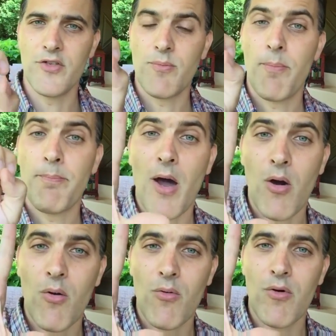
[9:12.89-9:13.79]
It
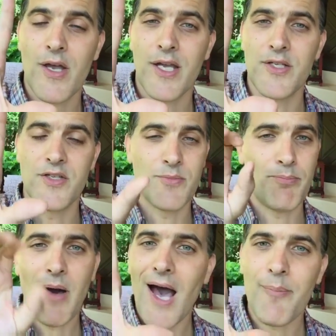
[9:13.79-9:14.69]
can just
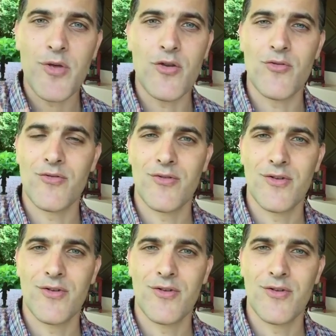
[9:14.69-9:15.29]
pop you